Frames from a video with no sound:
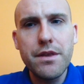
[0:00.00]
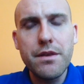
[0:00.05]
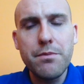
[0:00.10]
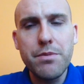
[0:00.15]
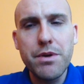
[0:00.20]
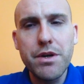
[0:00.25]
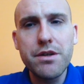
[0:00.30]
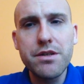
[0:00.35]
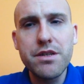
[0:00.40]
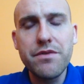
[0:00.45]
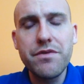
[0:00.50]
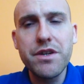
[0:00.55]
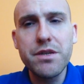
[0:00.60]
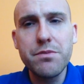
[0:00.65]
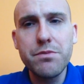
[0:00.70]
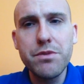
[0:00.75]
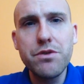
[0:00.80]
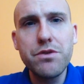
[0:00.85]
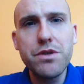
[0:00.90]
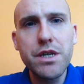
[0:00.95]
because of his
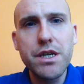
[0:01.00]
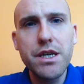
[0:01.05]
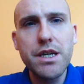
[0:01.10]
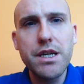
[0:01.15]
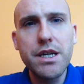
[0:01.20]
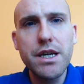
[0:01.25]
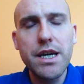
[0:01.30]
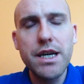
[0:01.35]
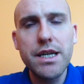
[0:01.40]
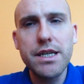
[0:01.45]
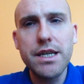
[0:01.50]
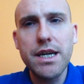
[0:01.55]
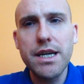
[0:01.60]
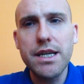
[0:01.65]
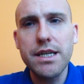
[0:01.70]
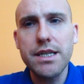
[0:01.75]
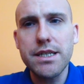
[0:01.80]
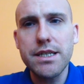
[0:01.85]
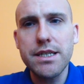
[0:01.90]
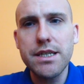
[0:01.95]
music
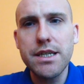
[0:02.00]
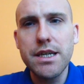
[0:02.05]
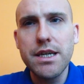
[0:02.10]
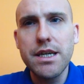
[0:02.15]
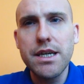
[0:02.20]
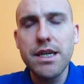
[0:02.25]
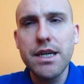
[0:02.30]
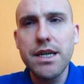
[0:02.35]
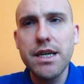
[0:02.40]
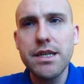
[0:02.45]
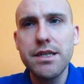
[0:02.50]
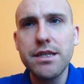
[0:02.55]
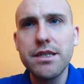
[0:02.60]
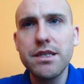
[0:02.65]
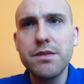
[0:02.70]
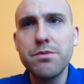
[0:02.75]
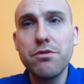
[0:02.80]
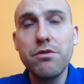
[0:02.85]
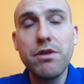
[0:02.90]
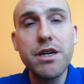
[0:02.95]
and his
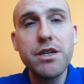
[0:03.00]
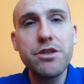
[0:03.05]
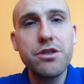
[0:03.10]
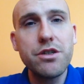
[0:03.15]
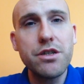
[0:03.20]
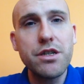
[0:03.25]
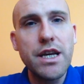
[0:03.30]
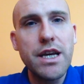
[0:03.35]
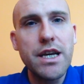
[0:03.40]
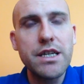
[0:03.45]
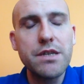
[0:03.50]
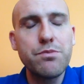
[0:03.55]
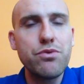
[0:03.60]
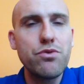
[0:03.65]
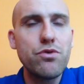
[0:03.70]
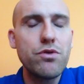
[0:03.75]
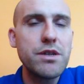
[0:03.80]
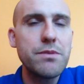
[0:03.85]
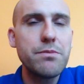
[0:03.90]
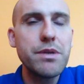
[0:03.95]
inspiration, that has
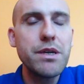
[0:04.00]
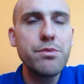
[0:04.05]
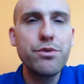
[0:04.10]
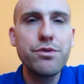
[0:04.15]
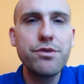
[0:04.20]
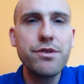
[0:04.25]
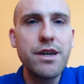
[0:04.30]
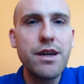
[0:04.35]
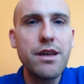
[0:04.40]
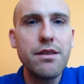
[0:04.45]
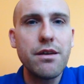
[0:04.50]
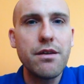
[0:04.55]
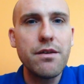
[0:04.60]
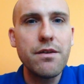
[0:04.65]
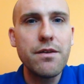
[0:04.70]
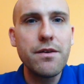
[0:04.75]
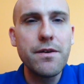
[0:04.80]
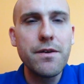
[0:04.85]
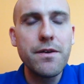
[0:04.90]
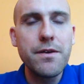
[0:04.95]
brought them people together.
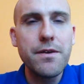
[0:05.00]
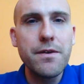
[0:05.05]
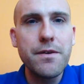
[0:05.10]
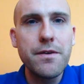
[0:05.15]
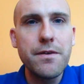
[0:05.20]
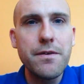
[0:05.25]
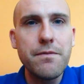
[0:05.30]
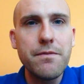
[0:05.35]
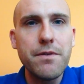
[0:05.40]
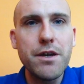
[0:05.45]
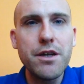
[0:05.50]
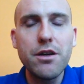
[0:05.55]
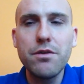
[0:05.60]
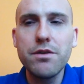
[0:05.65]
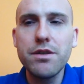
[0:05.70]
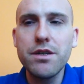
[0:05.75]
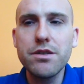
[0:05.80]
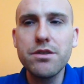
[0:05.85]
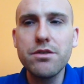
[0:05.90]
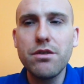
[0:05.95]
You know,
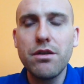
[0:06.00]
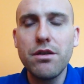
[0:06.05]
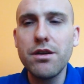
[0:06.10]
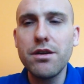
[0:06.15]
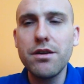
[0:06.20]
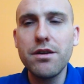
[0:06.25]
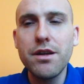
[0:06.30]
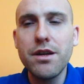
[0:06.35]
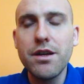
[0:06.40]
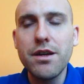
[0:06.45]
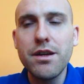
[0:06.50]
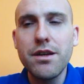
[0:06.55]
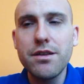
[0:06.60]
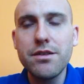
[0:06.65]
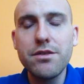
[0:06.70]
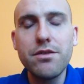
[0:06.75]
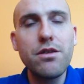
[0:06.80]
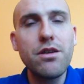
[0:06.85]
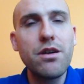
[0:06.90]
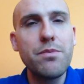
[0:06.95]
and there's not a
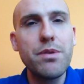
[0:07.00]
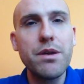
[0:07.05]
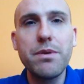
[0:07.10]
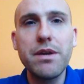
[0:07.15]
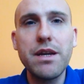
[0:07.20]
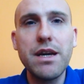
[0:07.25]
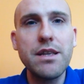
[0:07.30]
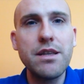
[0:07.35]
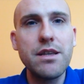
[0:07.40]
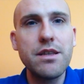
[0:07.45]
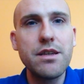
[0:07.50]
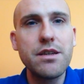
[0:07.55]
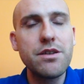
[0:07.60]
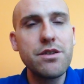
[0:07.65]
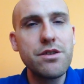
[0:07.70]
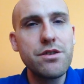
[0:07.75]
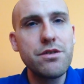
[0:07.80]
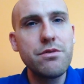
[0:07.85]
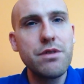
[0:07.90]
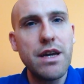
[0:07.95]
lot of people out there that
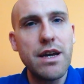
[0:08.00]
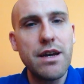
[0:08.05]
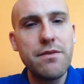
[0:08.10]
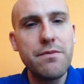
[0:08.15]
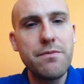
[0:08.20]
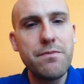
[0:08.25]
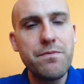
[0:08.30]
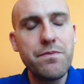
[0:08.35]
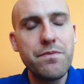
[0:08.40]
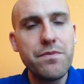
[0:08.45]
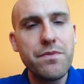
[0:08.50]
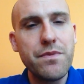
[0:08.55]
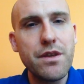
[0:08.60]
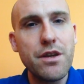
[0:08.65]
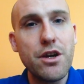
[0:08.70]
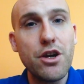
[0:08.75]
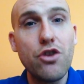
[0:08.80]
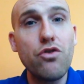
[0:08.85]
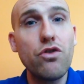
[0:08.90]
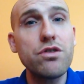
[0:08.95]
can do that
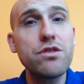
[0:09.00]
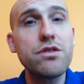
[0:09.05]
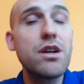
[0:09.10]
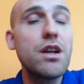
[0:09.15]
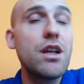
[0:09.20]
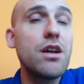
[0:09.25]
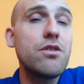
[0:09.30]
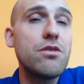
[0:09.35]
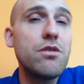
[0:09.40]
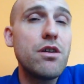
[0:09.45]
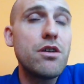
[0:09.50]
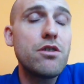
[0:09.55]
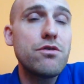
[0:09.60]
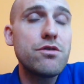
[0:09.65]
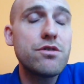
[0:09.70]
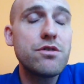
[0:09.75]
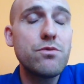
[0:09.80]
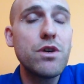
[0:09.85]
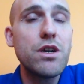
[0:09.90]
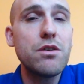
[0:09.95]
across the globe,
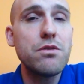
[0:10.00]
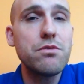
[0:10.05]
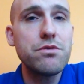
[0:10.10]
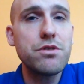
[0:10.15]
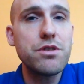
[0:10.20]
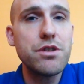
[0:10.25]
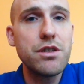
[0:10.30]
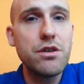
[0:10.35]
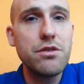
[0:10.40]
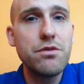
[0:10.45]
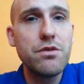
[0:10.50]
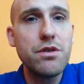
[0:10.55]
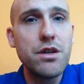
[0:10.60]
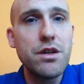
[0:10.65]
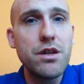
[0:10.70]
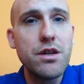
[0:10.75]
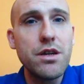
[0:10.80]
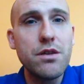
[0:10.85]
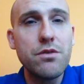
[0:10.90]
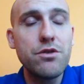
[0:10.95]
across the world. You know,
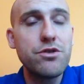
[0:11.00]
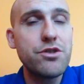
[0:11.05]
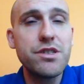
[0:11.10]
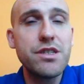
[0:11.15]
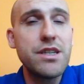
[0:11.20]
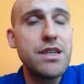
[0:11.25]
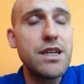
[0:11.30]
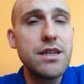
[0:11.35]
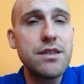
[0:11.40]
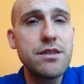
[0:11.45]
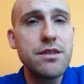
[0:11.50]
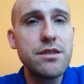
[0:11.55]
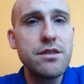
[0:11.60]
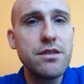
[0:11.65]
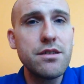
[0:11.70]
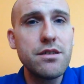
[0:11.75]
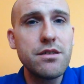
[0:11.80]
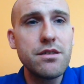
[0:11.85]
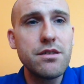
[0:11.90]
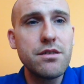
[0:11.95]
not just in
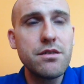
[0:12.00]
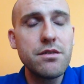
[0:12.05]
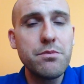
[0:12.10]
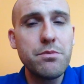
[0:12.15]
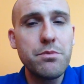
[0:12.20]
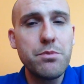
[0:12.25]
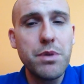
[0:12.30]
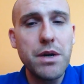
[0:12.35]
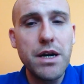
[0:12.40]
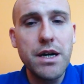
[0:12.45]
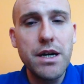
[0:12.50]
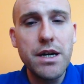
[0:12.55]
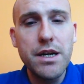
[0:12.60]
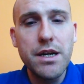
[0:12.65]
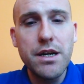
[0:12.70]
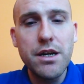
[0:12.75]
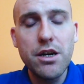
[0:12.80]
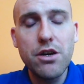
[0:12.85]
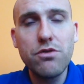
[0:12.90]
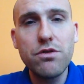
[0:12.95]
London,
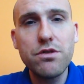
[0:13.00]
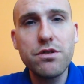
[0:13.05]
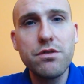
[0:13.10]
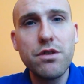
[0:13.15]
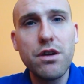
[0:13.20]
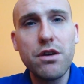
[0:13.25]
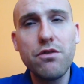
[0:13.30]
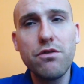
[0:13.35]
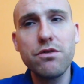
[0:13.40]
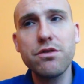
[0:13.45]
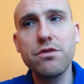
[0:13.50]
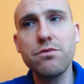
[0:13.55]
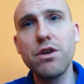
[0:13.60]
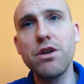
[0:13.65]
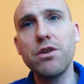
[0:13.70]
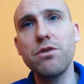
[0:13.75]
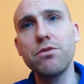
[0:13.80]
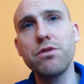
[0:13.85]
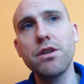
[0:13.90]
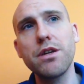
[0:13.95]
but across the
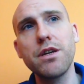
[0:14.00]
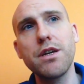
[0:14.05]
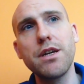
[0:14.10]
world.